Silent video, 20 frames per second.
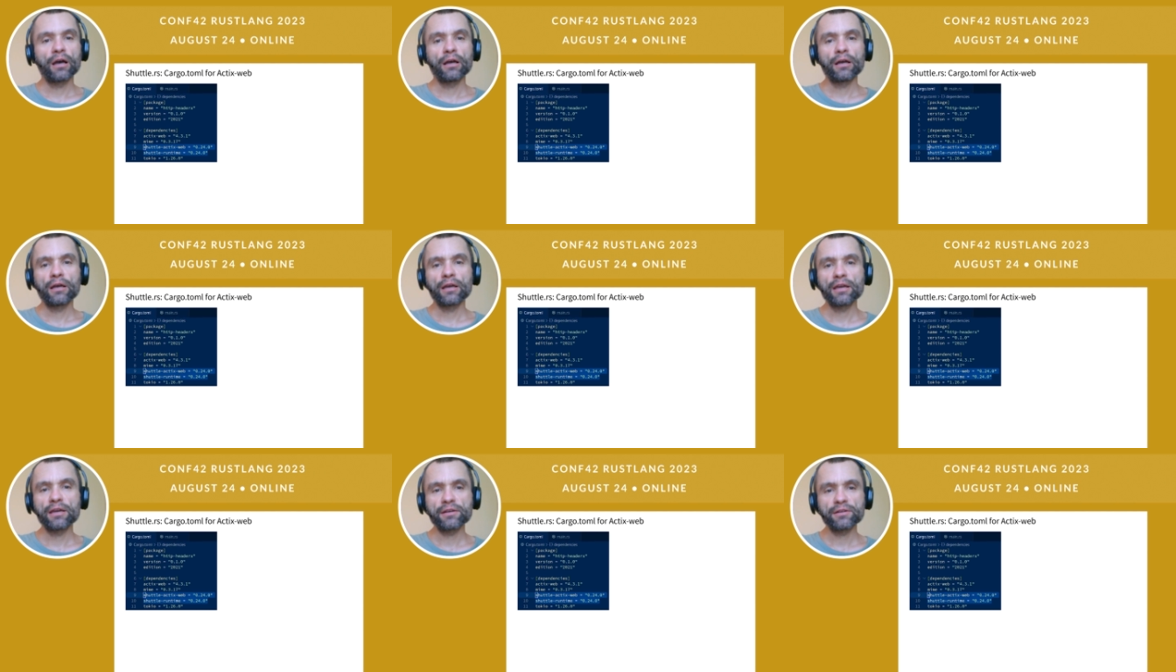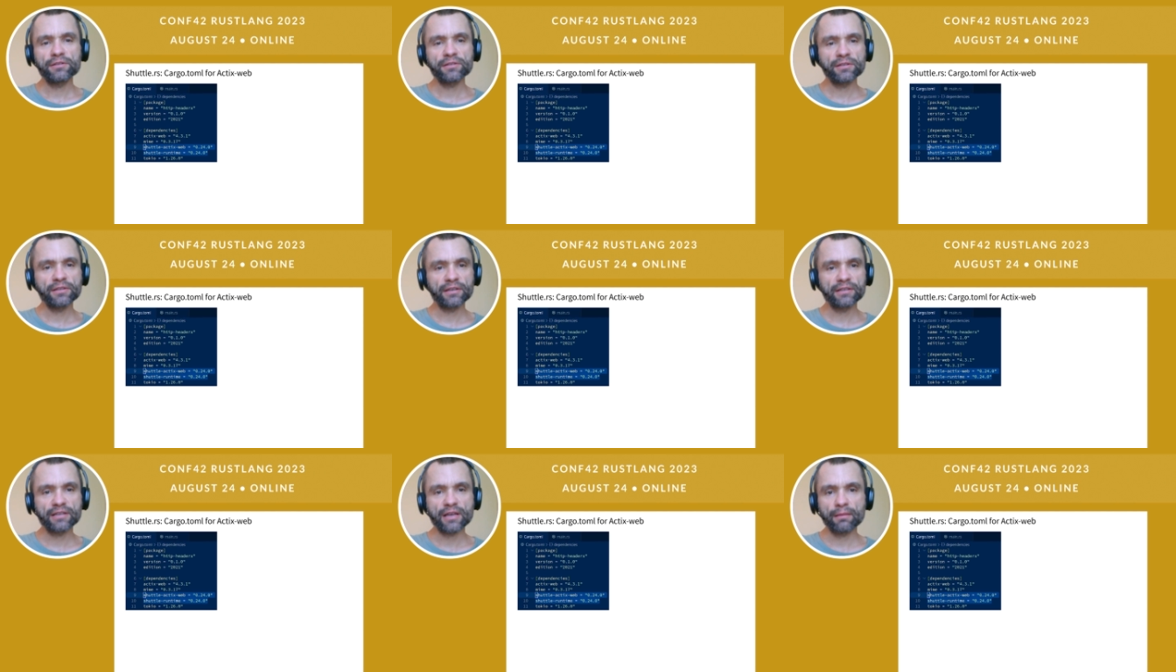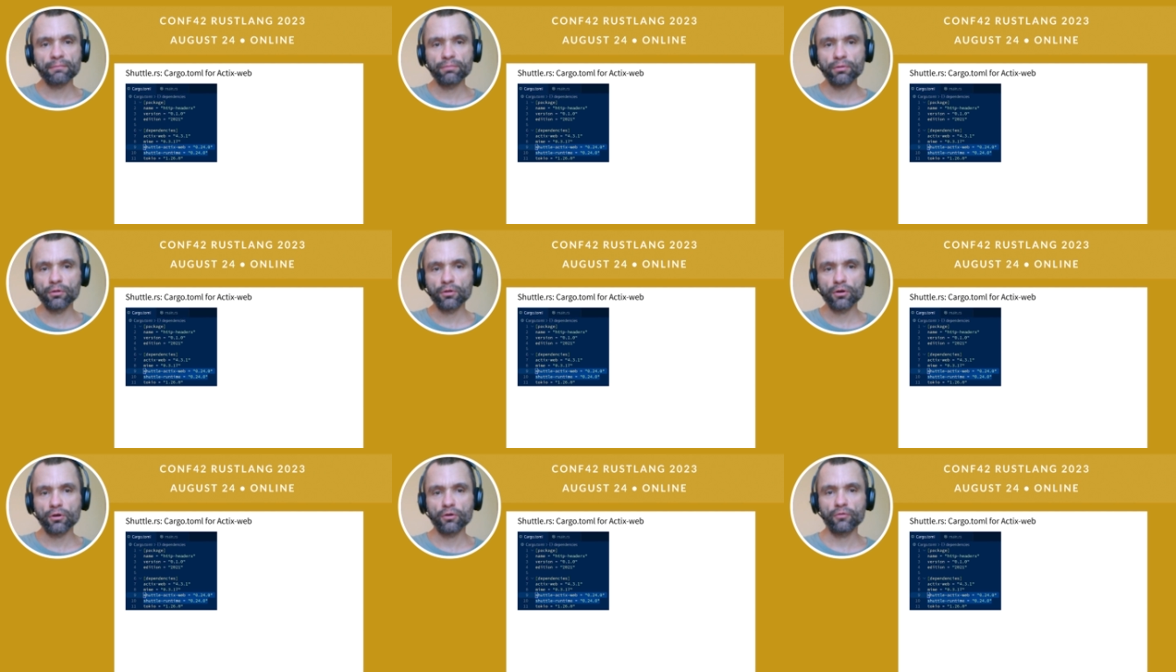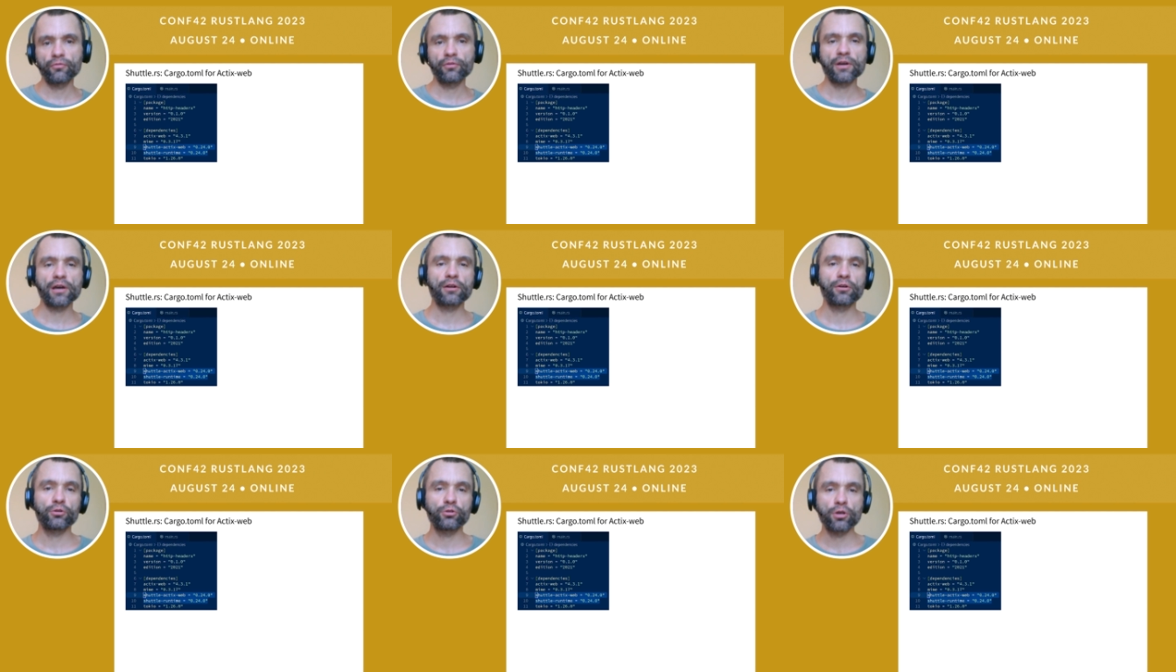Here's an example of
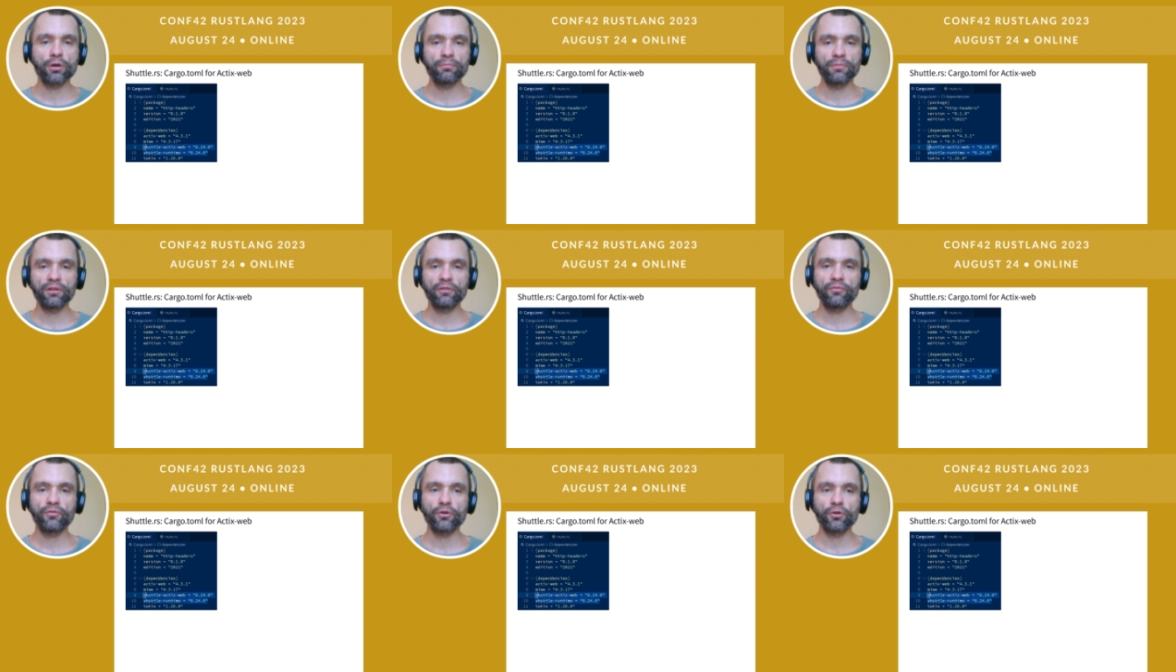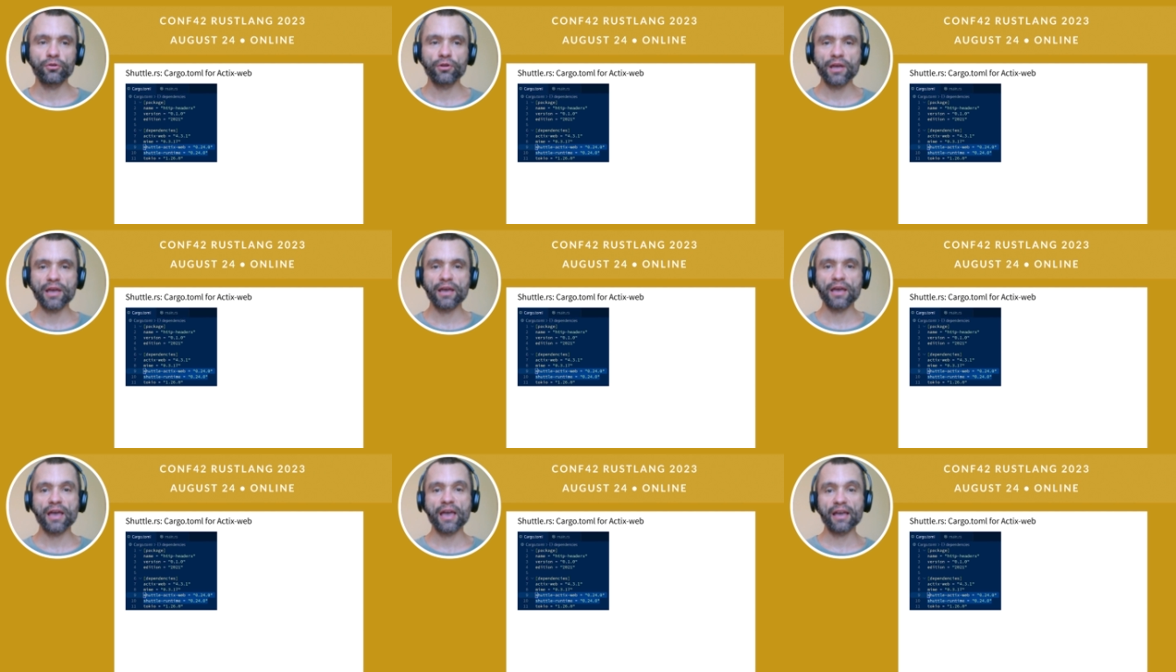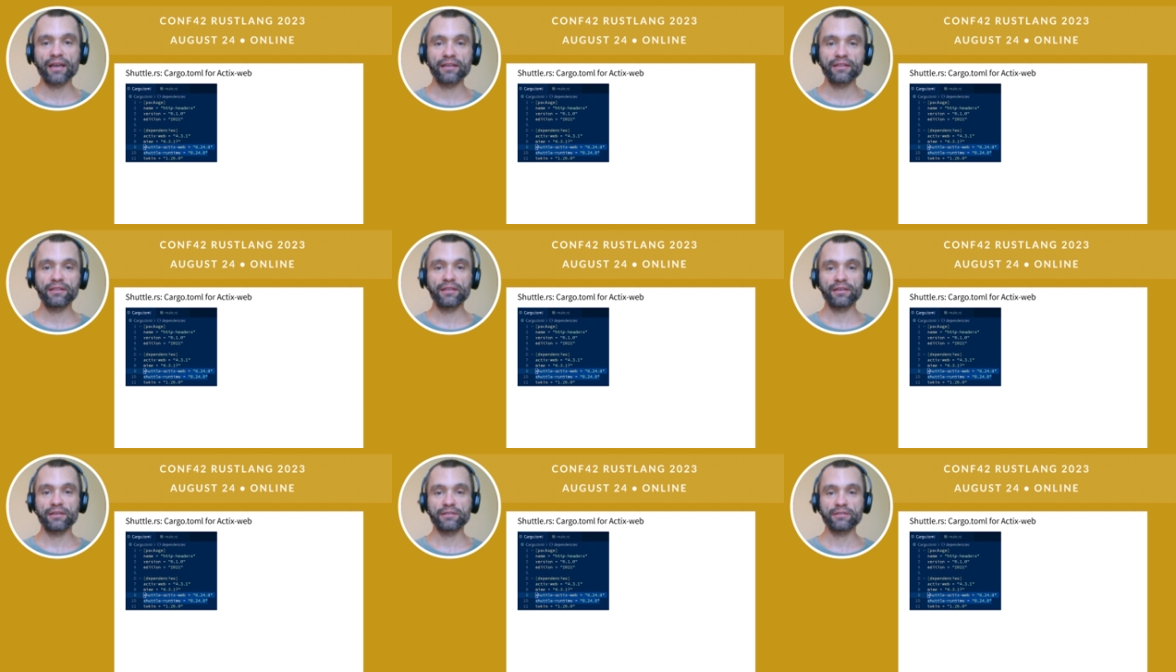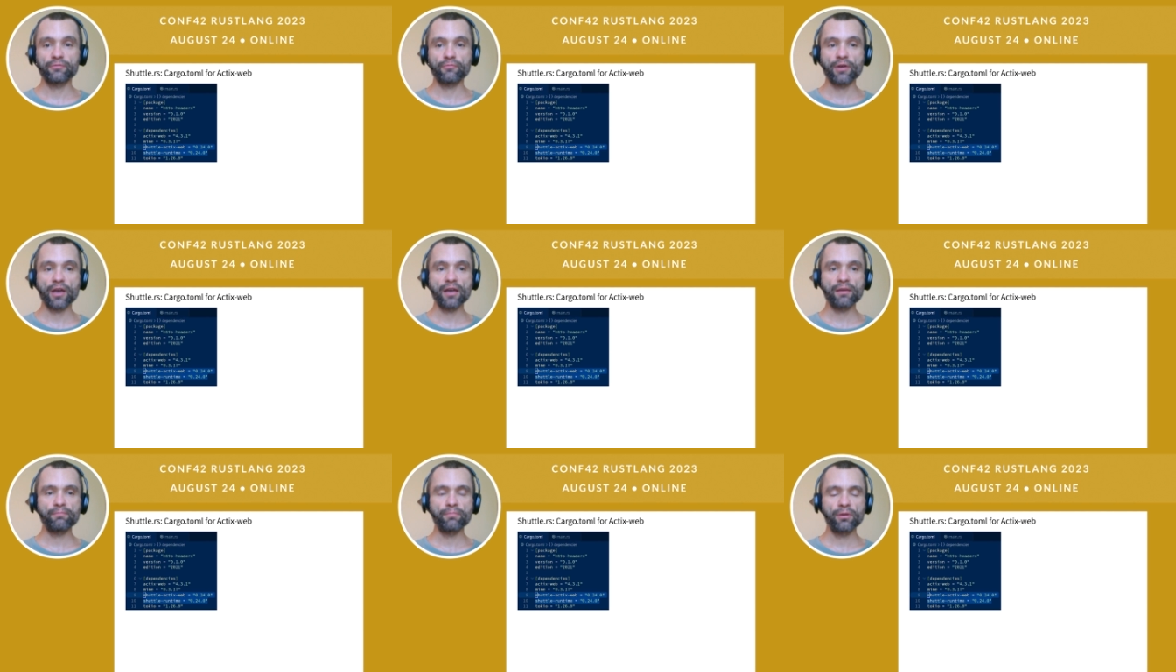Cargo.toml for Actix
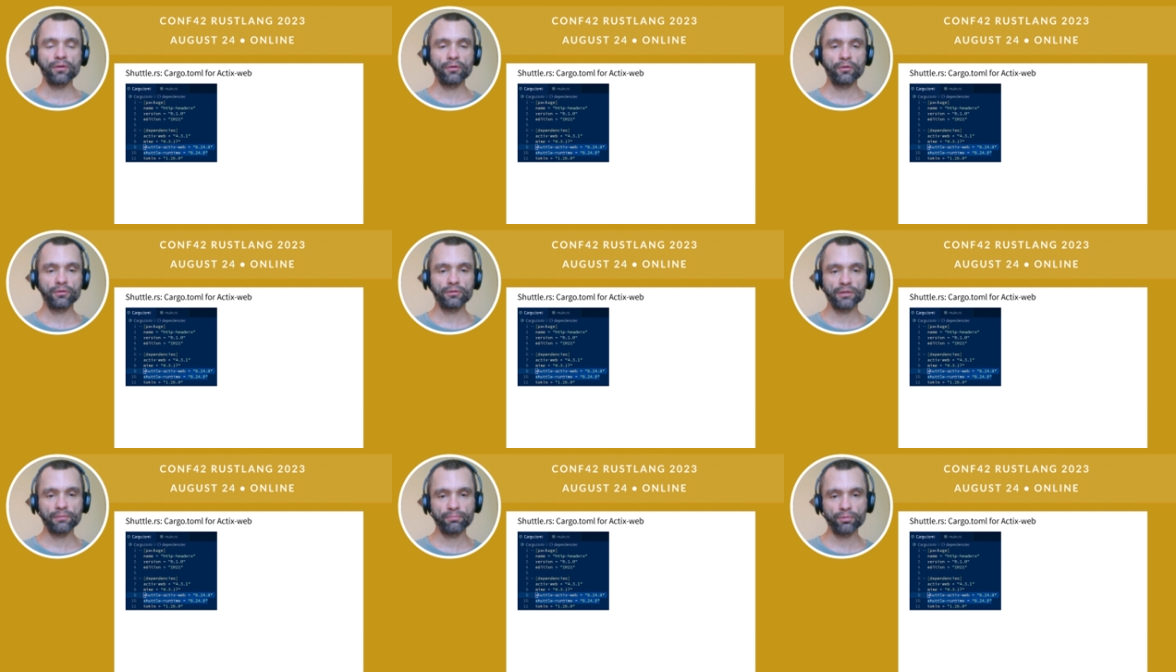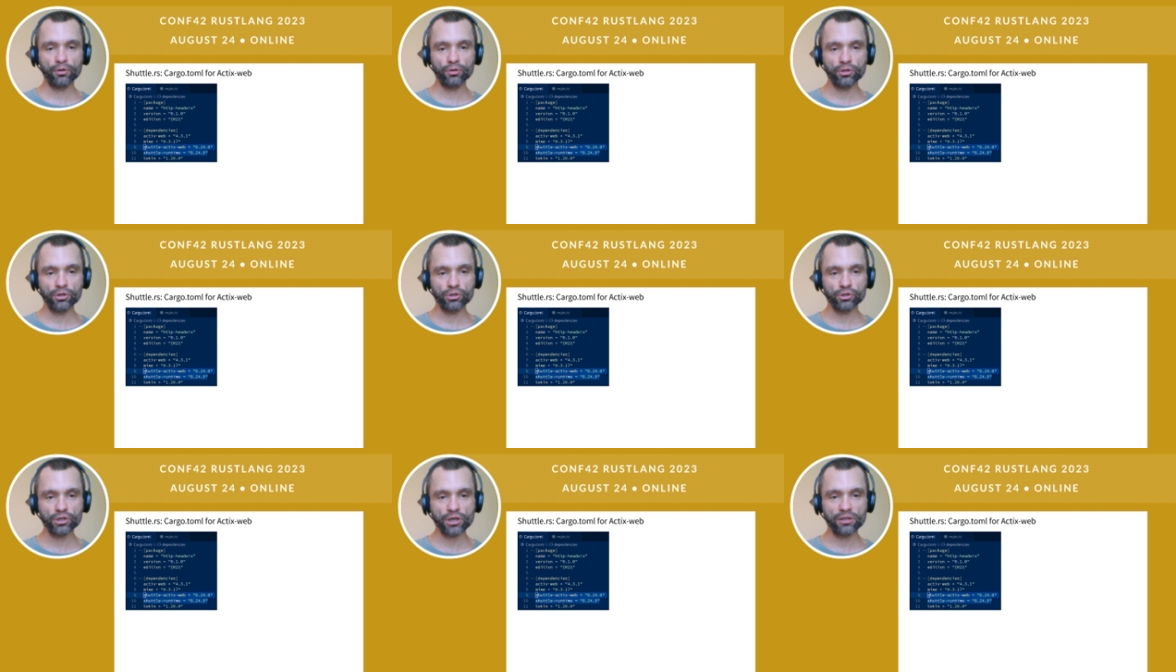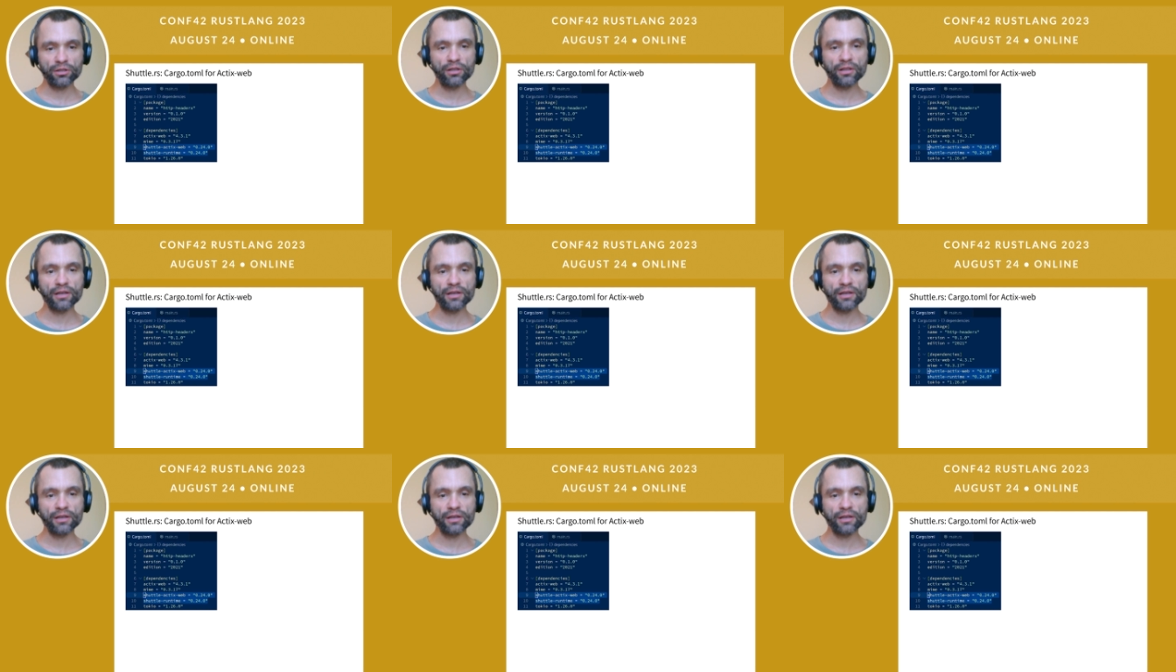Web deployed on Shuttle.